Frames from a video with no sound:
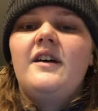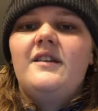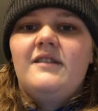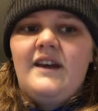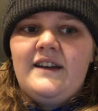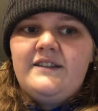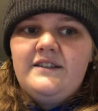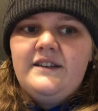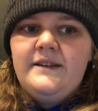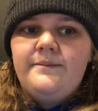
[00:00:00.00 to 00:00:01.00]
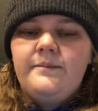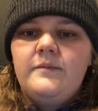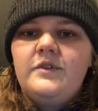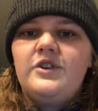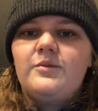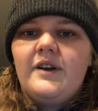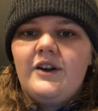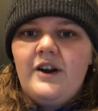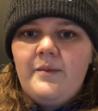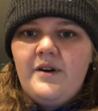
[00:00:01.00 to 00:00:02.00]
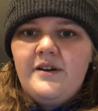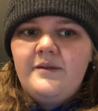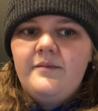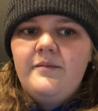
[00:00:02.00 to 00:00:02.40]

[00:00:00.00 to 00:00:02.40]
And lastly, to my grandma,